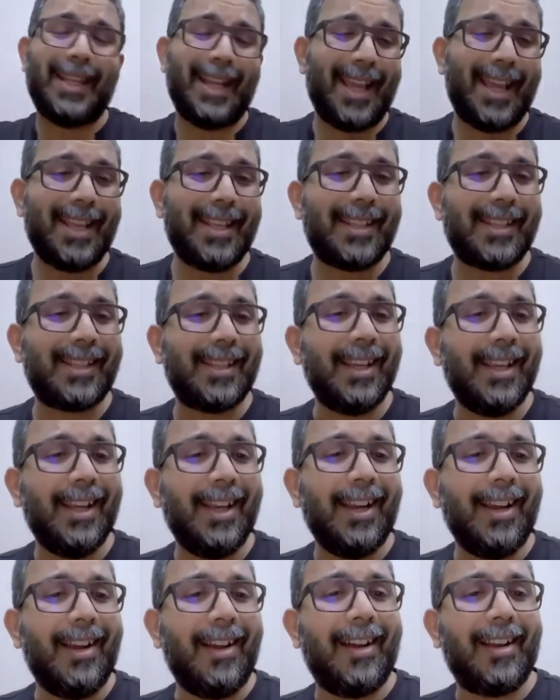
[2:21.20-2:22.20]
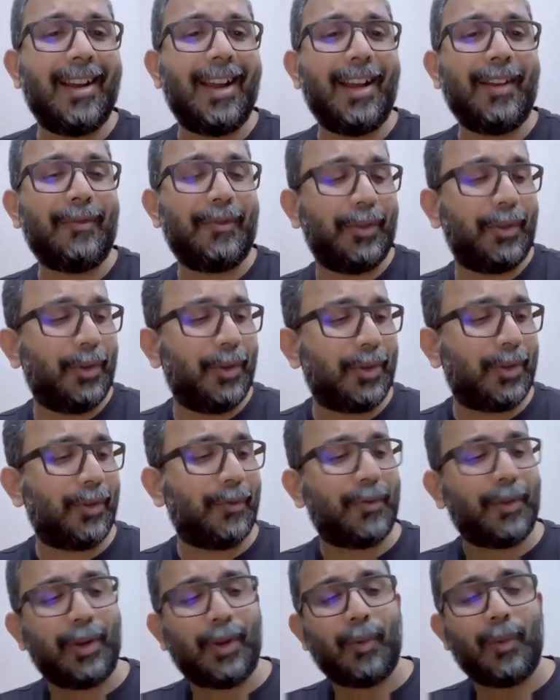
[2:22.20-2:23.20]
days. All right. For those
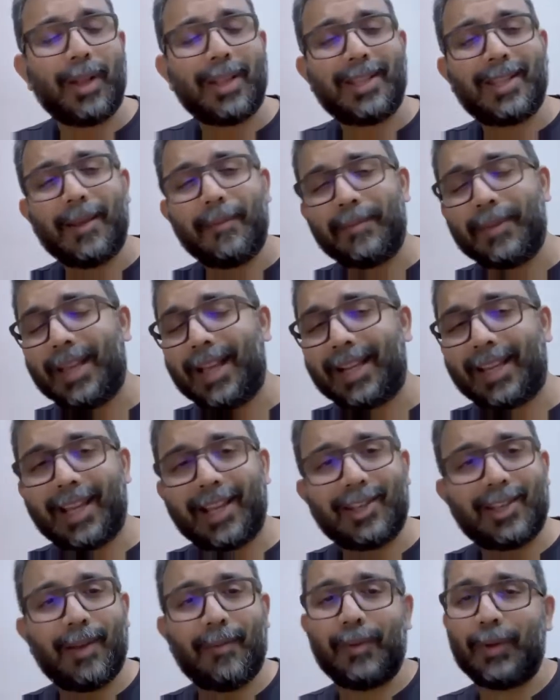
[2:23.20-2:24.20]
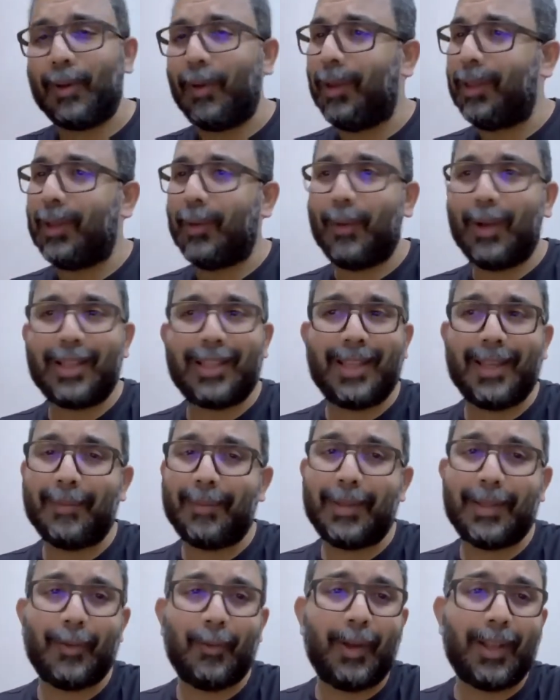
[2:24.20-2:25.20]
of you who WhatsApp me, I'll catch up with all the
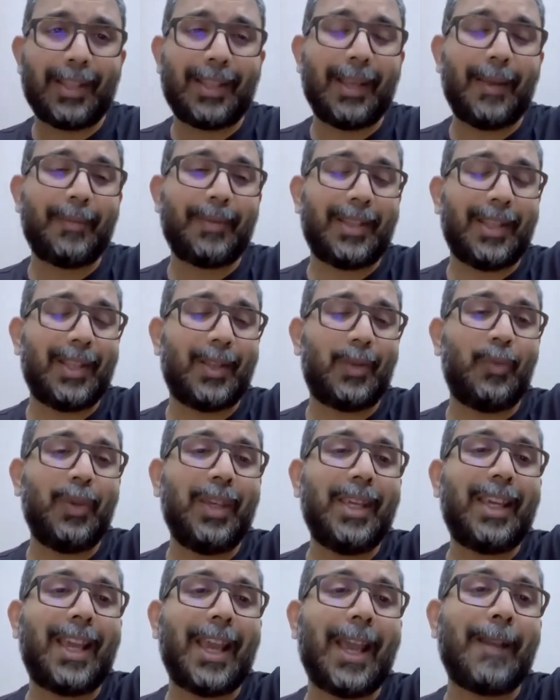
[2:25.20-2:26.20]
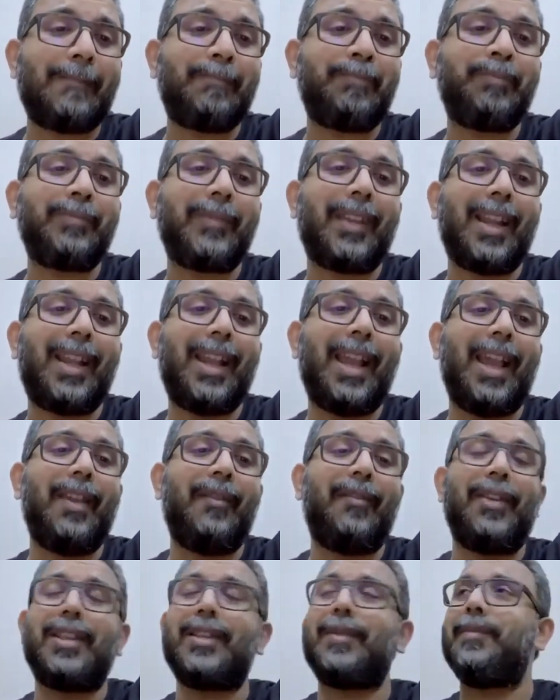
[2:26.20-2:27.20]
WhatsApps, WhatsApps this weekend.
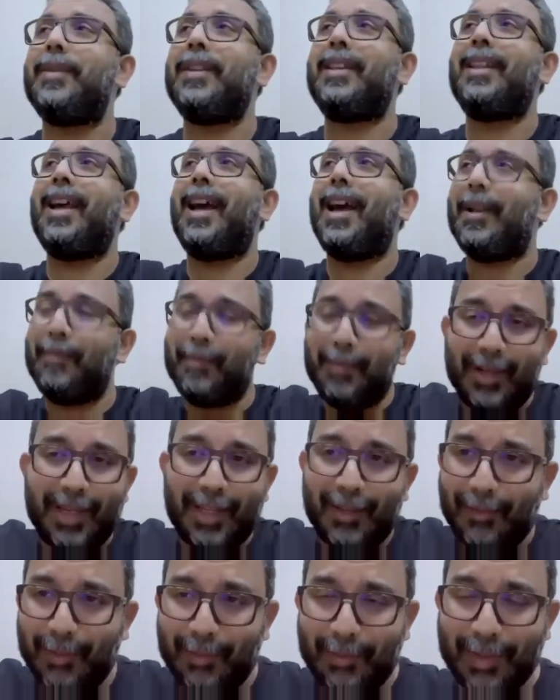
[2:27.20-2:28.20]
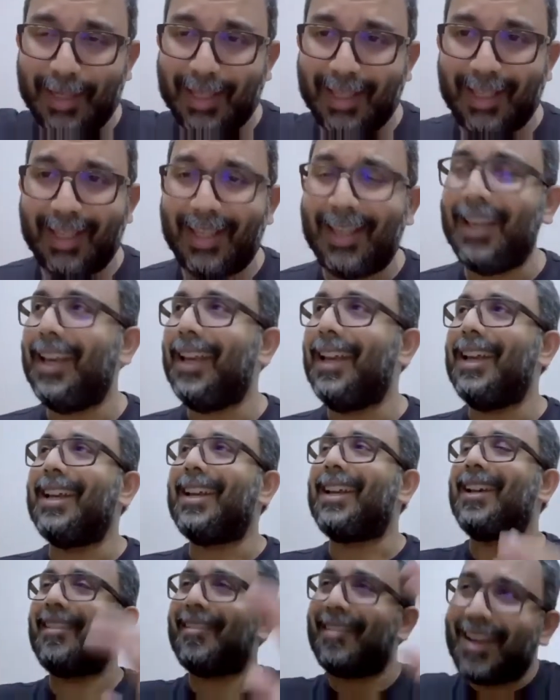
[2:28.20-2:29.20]
Life has been unbelievably
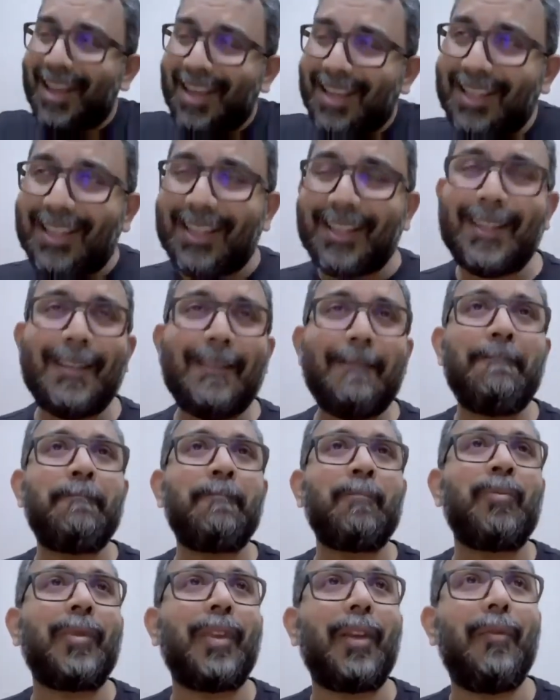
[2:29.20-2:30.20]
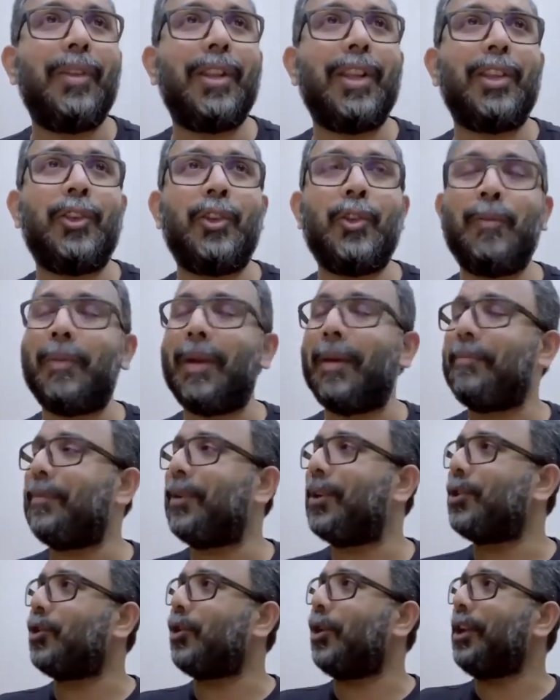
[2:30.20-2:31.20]
crazy with a new
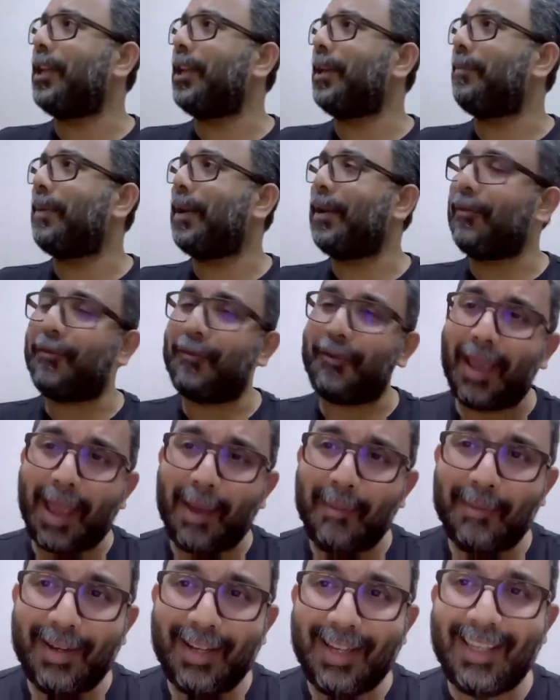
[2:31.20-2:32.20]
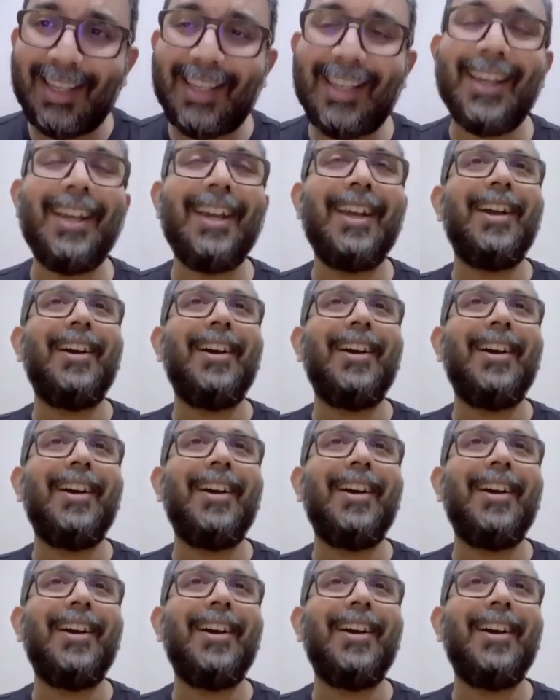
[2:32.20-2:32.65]
member joining my family